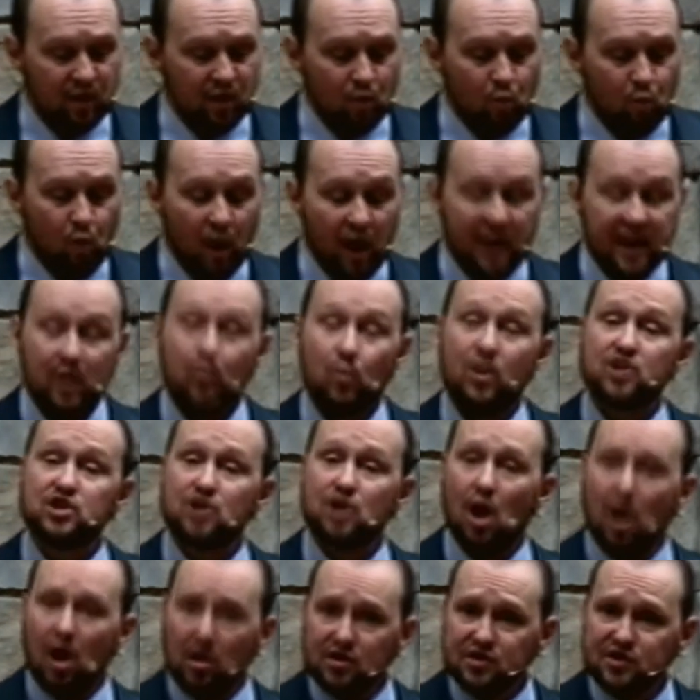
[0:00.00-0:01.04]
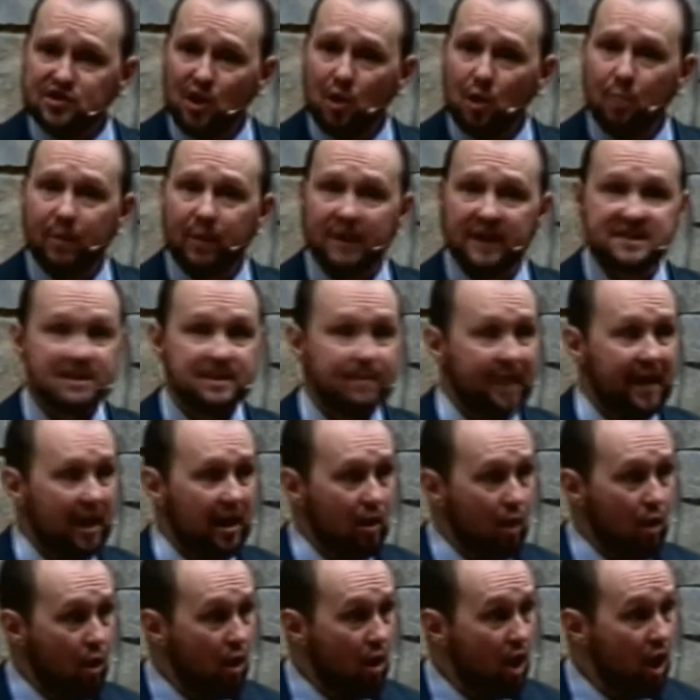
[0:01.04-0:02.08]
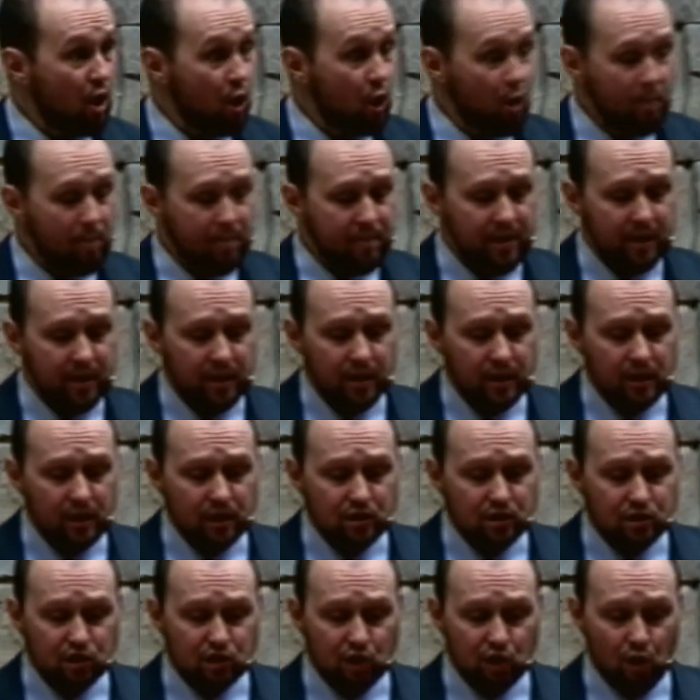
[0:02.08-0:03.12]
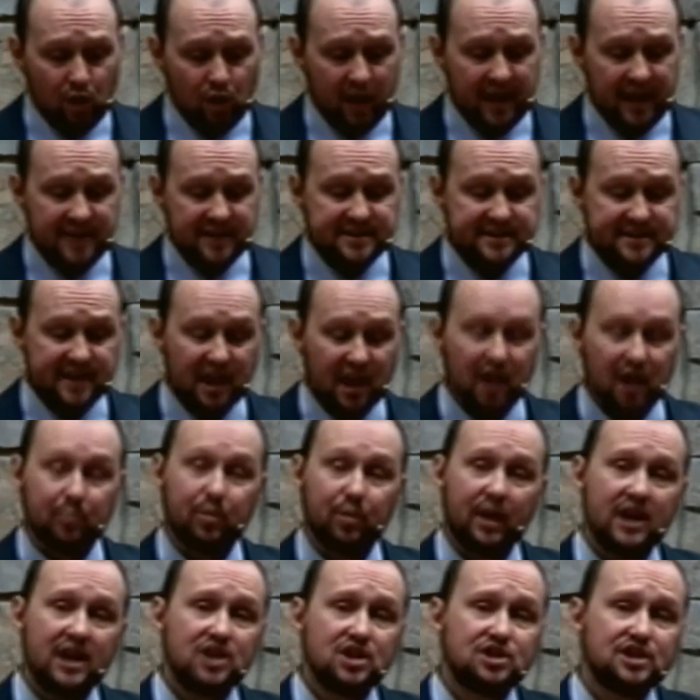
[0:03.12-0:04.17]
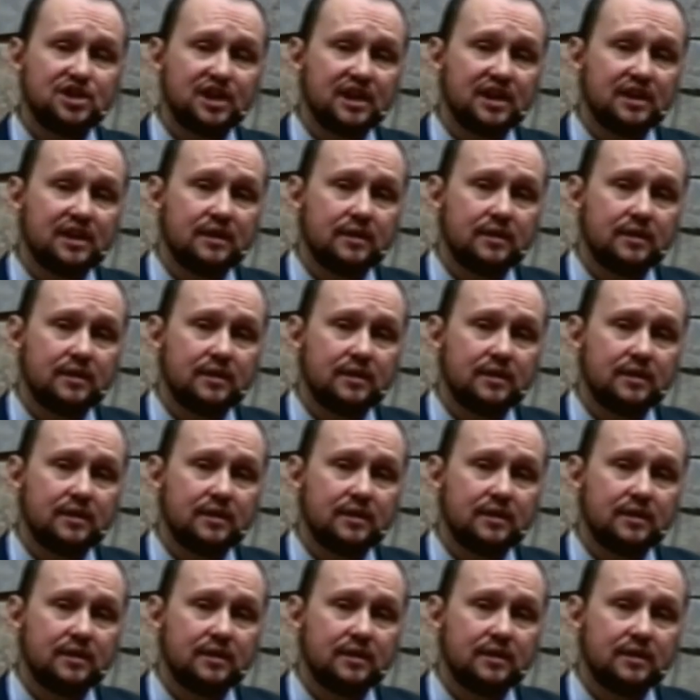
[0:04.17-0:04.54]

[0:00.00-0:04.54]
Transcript: one in which also brings about hope, glory, and celebration,